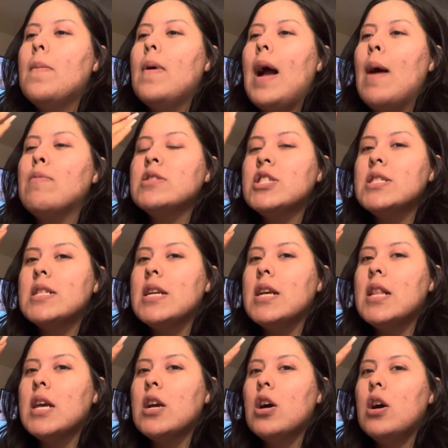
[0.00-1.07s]
I was just
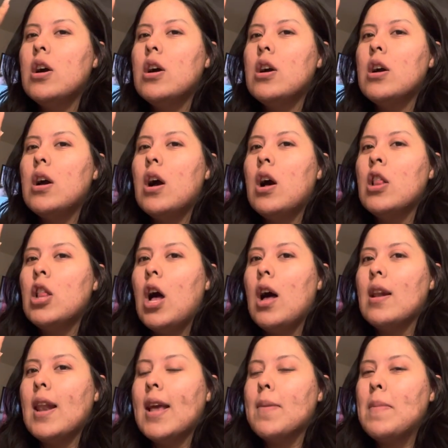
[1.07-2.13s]
eating a
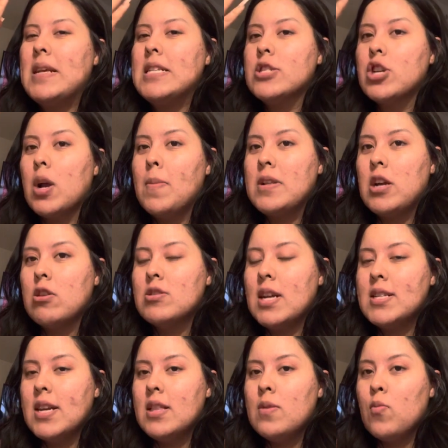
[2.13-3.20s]
lot. Like, my sister got McDonald's that
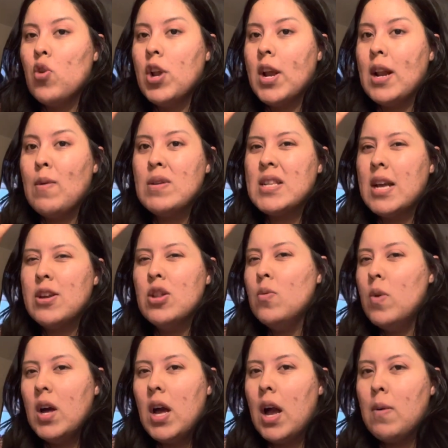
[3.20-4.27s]
day in the morning, and I was like, you know
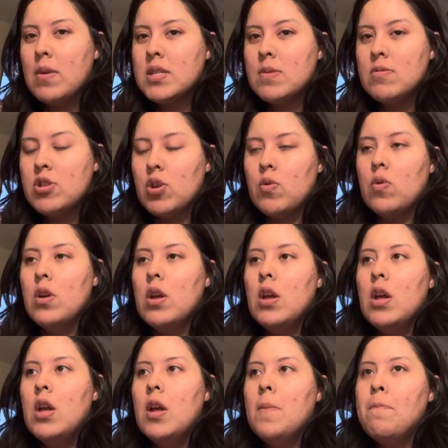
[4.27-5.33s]
what? I want some too.
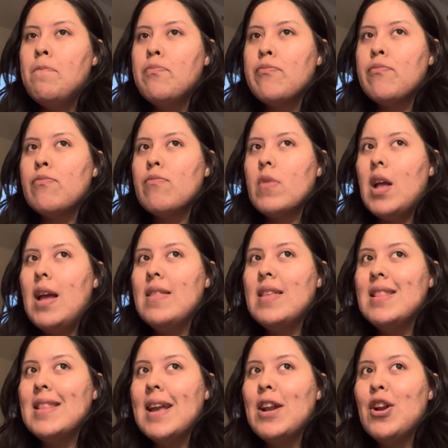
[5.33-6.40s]
And
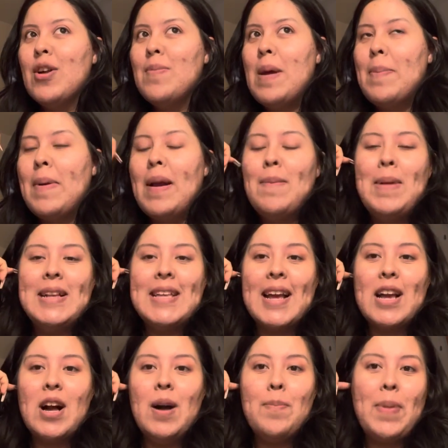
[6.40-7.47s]
then later, my dad
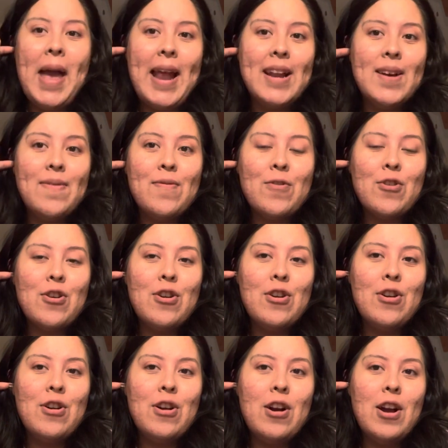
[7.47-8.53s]
got Panda
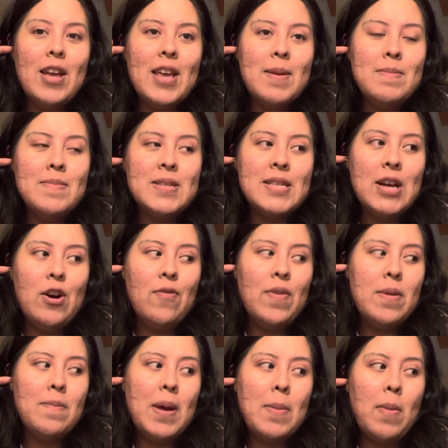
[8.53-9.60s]
for himself
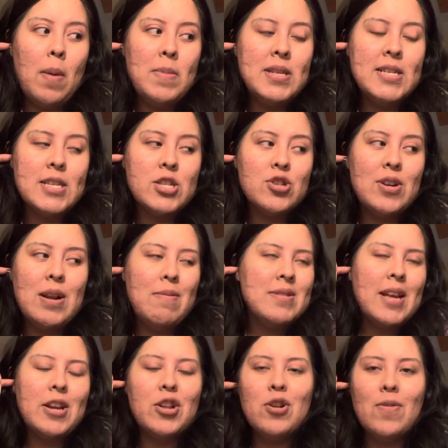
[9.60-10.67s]
and my mom and sister, and I was
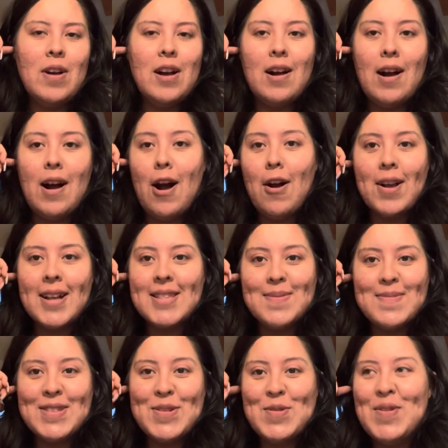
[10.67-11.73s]
like, you know what? I'll get
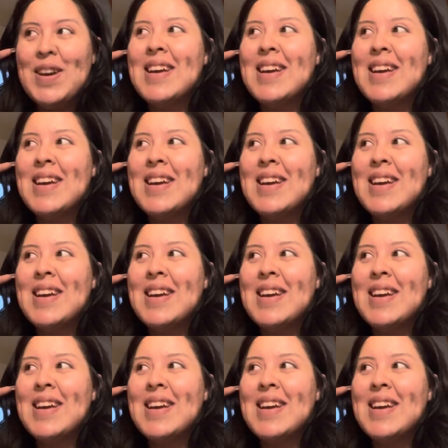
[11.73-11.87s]
some too.